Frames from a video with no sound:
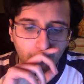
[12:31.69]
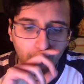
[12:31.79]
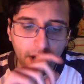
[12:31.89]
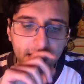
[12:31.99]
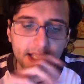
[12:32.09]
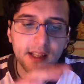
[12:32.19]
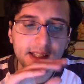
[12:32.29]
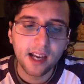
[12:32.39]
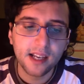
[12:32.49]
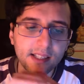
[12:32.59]
where he
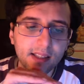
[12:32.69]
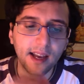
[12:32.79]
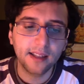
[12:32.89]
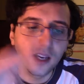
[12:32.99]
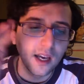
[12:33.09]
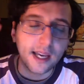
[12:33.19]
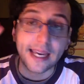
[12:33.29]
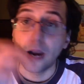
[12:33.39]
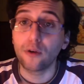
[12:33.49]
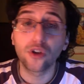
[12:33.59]
discussed that
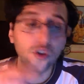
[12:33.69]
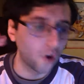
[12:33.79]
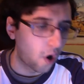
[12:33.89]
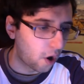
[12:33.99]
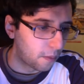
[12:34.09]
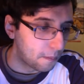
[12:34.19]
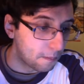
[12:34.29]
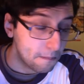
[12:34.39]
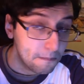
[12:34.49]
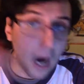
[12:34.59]
characters are
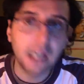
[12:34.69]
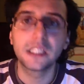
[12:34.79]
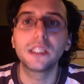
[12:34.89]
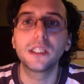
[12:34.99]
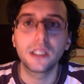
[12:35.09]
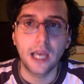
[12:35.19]
must-gets,